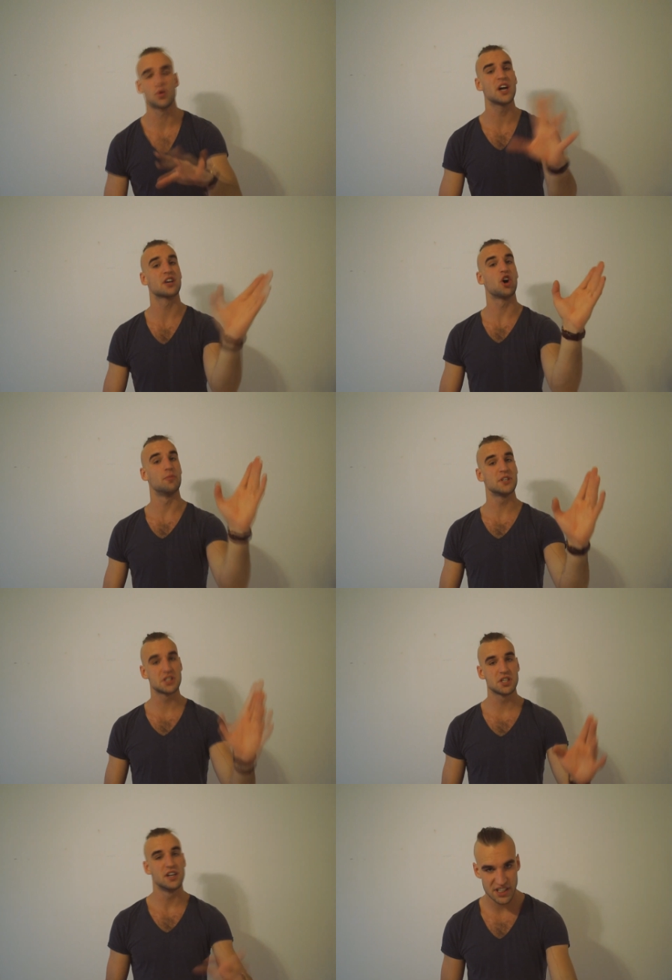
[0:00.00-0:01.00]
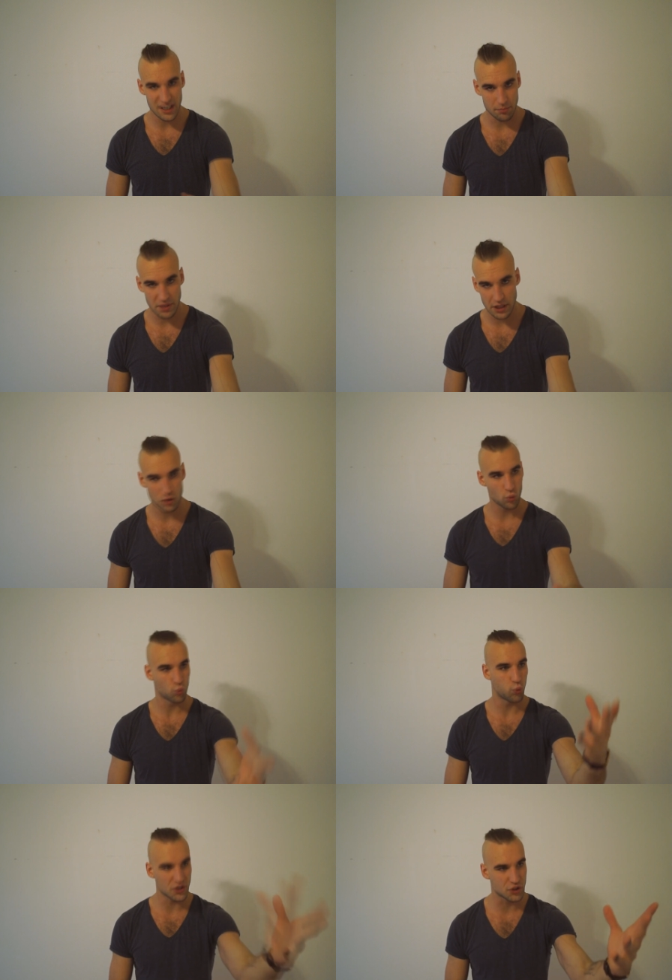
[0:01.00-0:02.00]
Write a comment telling me
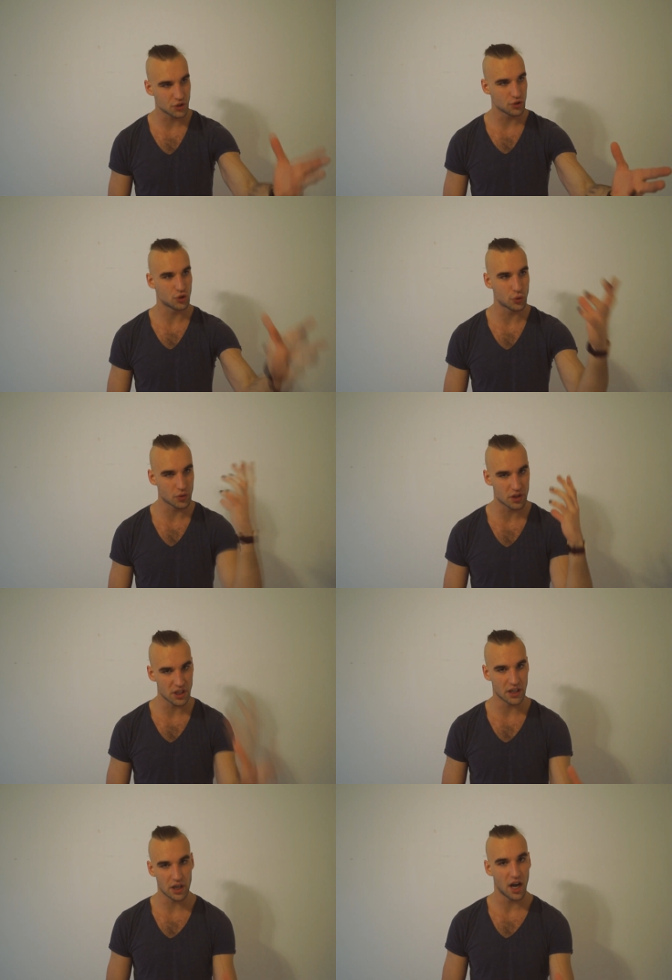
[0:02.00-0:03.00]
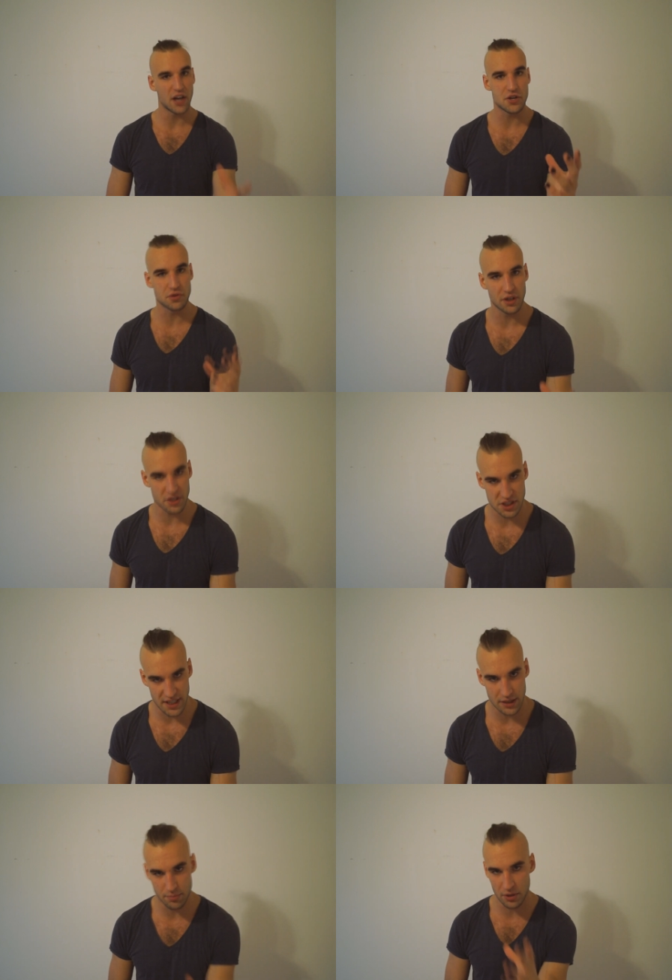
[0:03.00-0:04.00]
what do you think I should
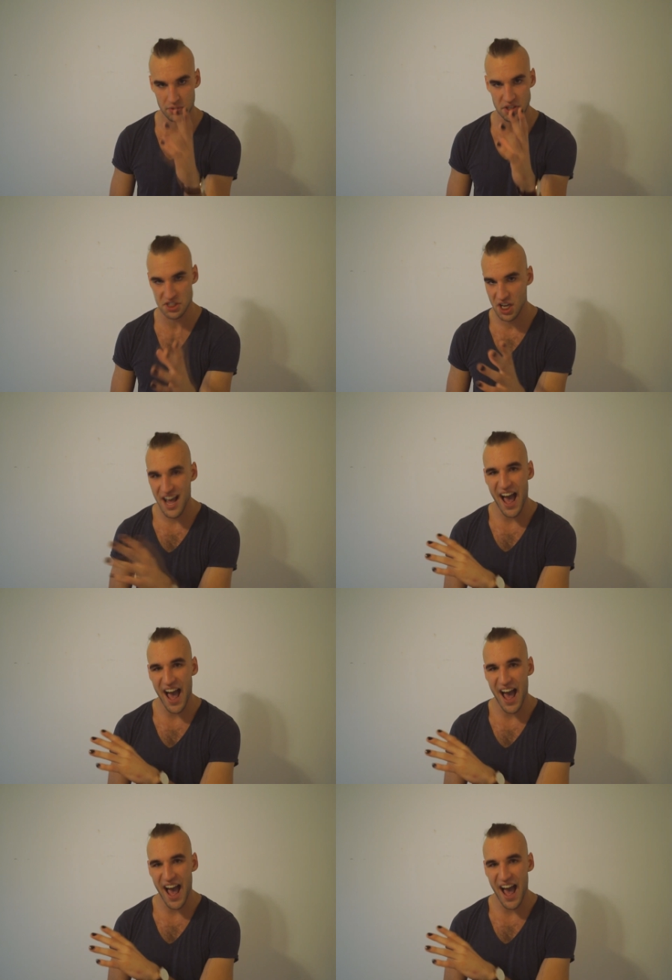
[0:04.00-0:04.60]
understand about this